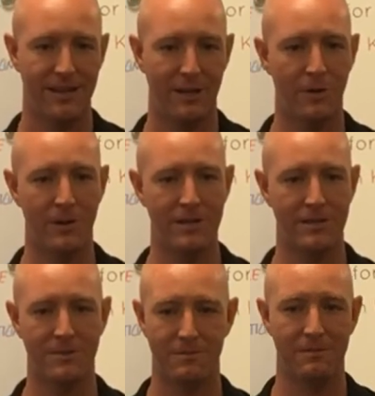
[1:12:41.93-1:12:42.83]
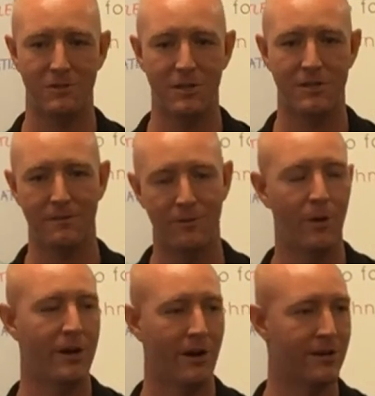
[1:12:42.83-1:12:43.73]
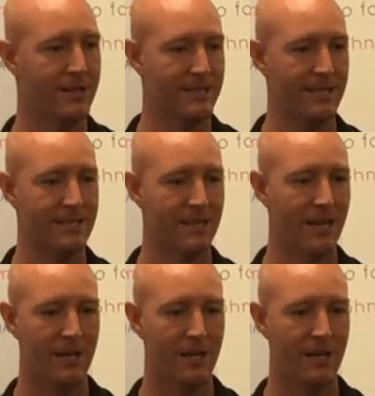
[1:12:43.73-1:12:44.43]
You don't want to just just avoid heart disease.